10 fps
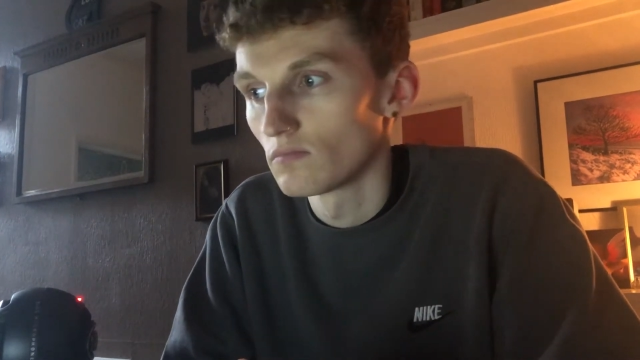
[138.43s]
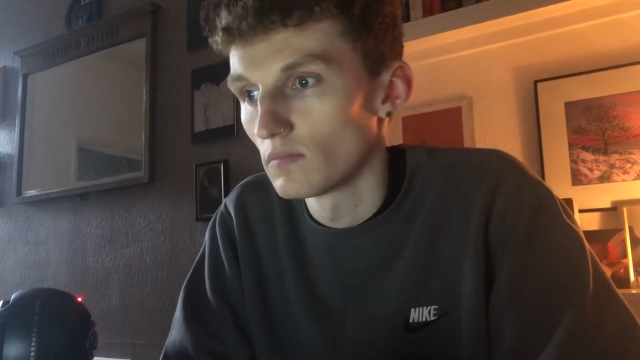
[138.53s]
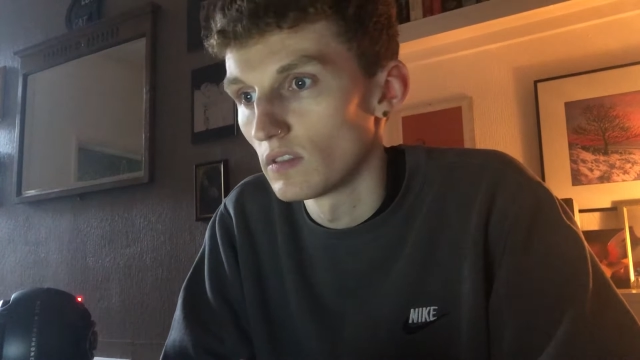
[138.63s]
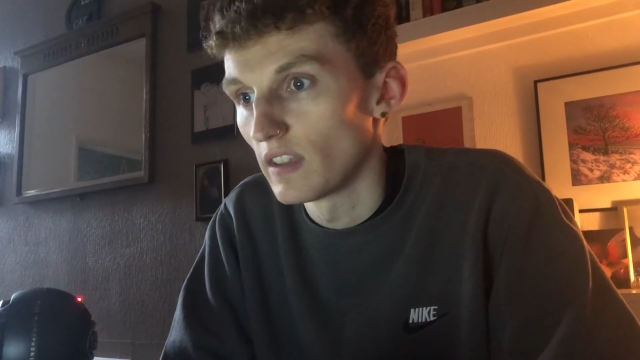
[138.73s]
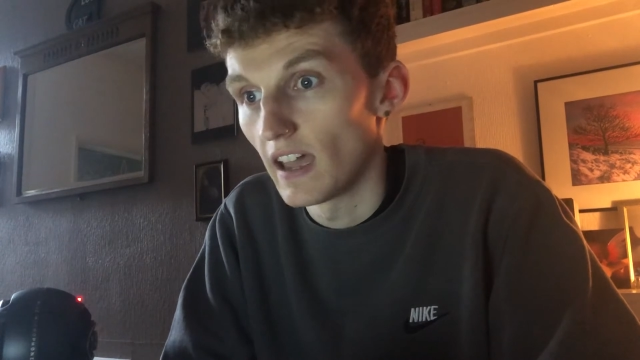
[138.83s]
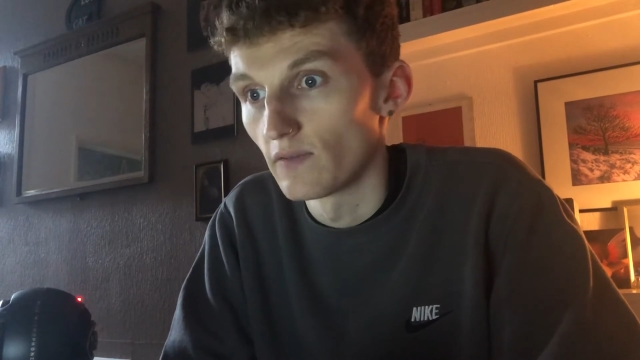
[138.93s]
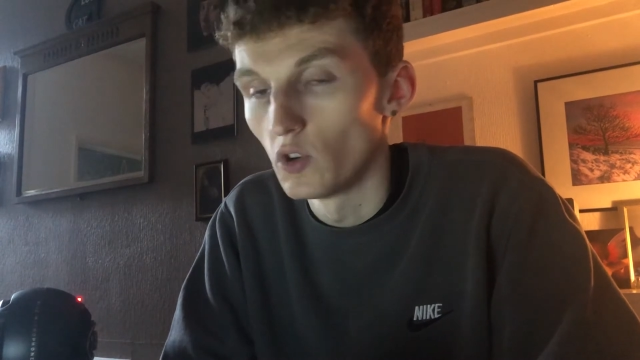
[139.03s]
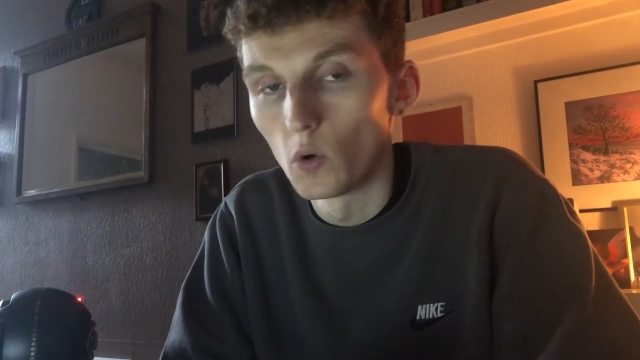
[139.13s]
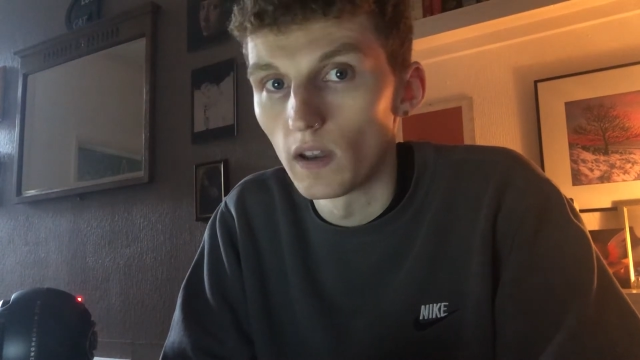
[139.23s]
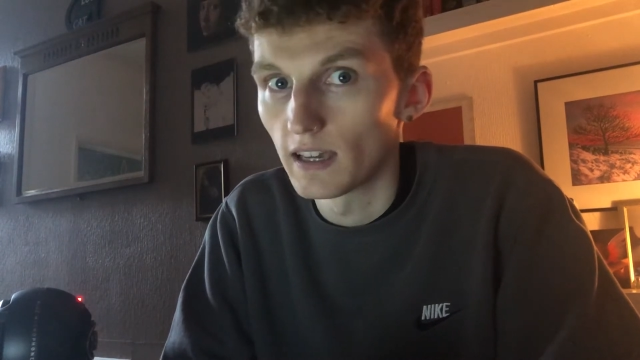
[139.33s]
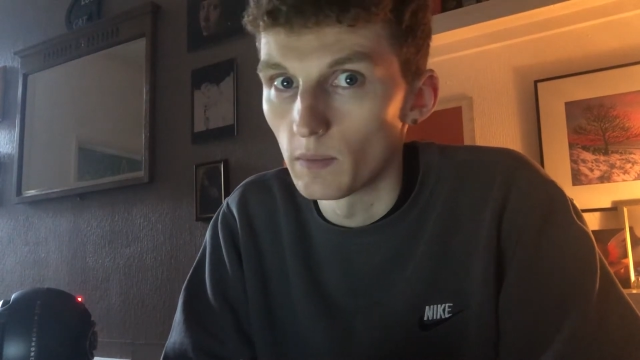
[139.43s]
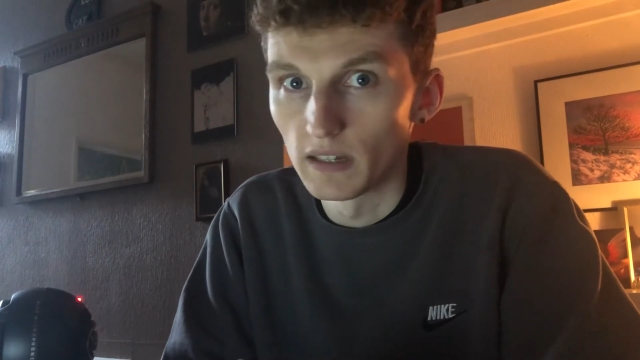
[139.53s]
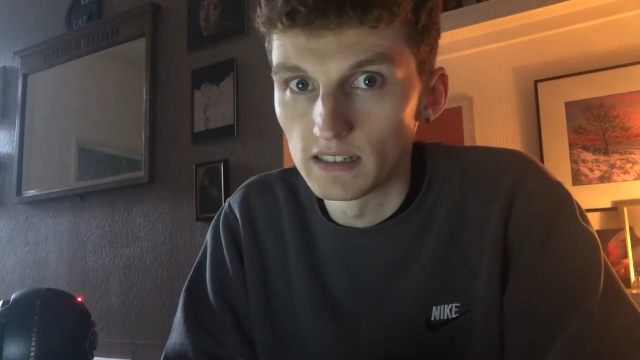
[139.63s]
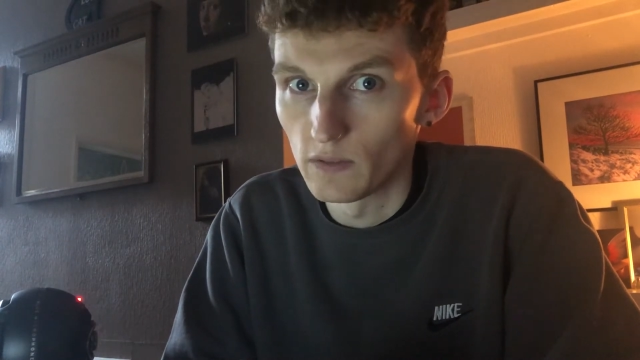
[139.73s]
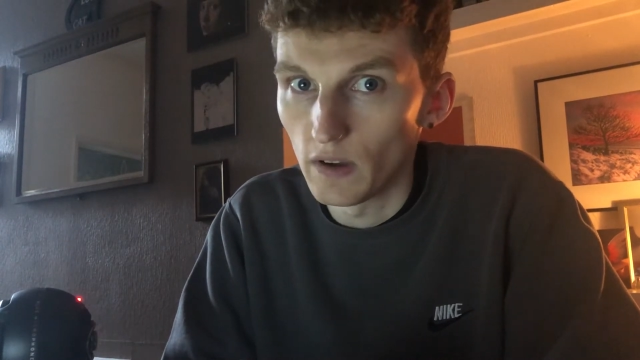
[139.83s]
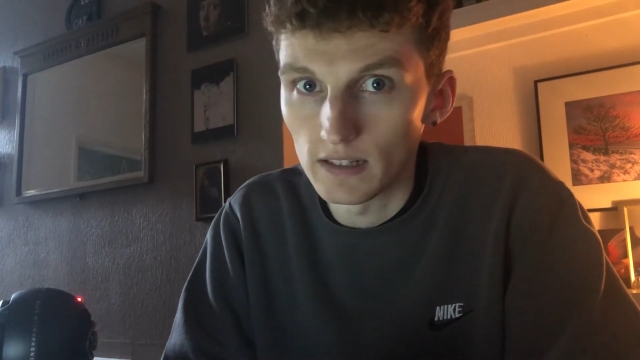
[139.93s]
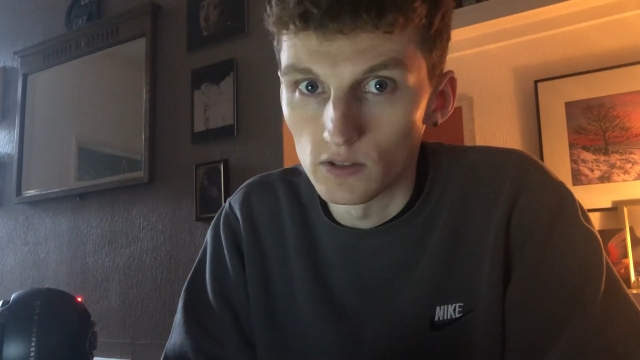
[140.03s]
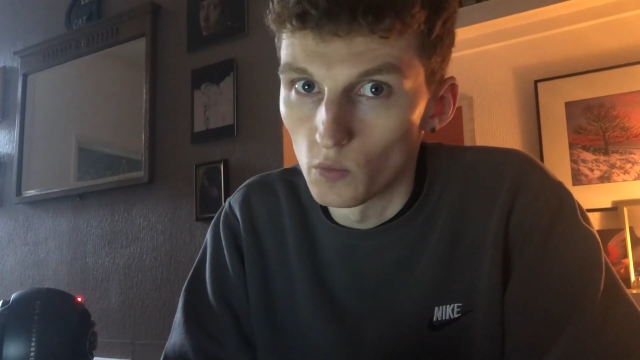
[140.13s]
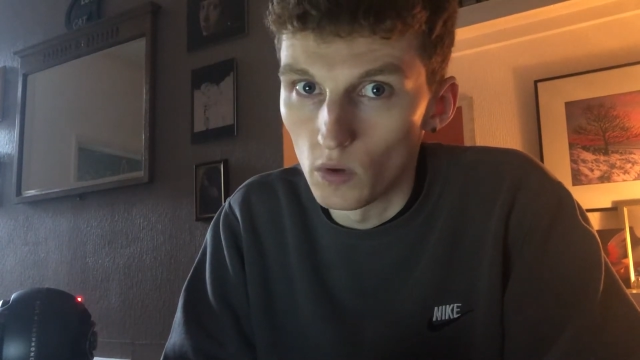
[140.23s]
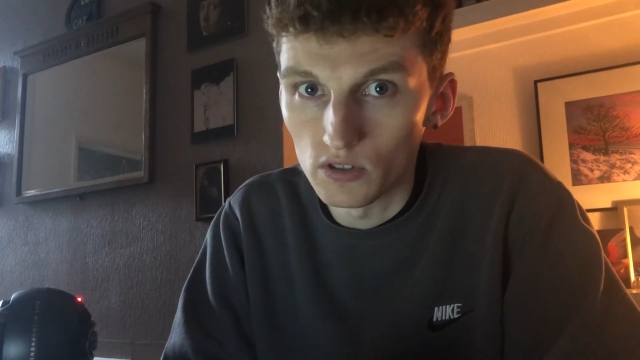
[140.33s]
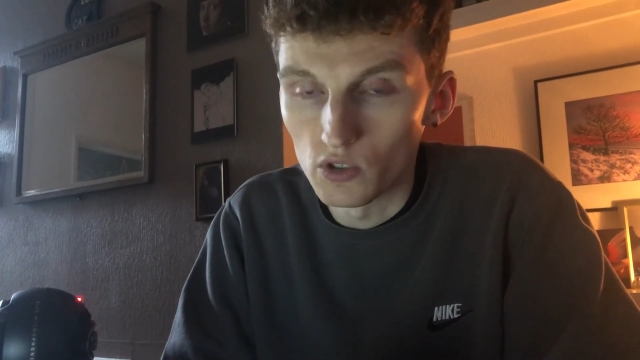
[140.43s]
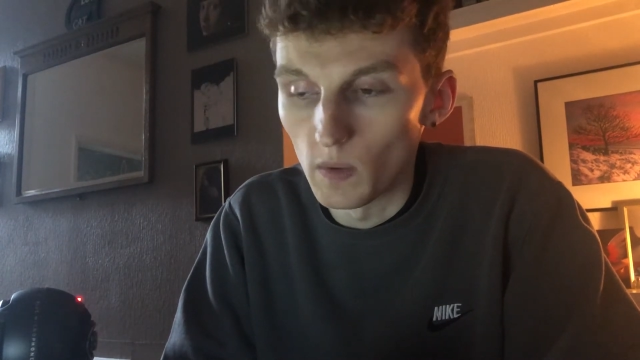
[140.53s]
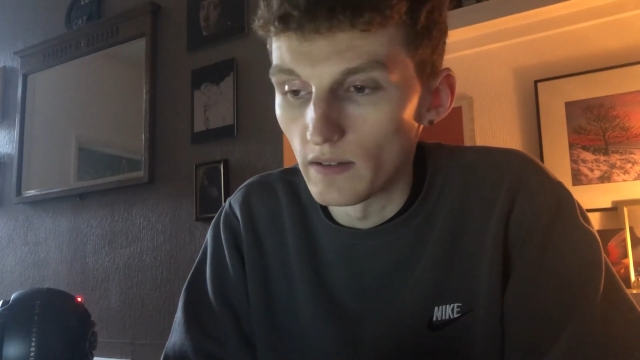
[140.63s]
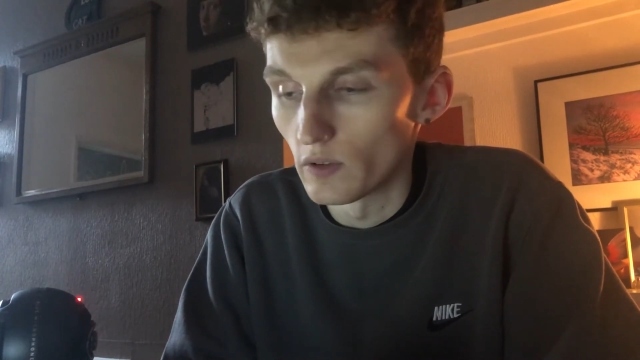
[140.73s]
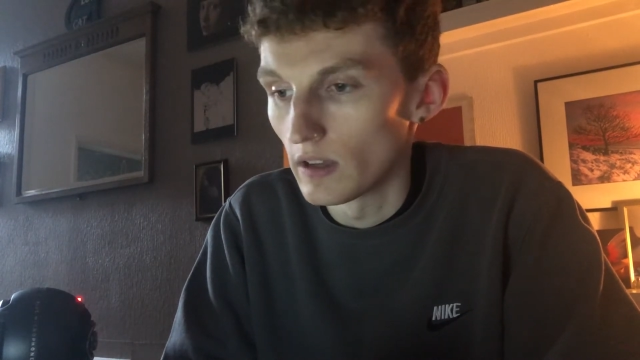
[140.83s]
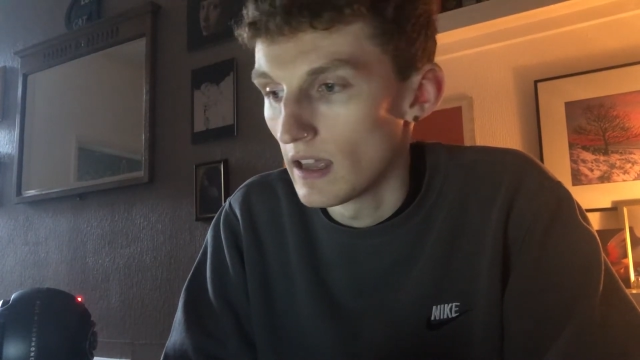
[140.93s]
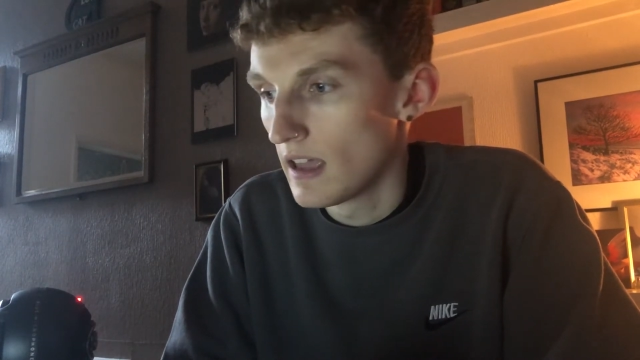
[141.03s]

likability factor whatsoever.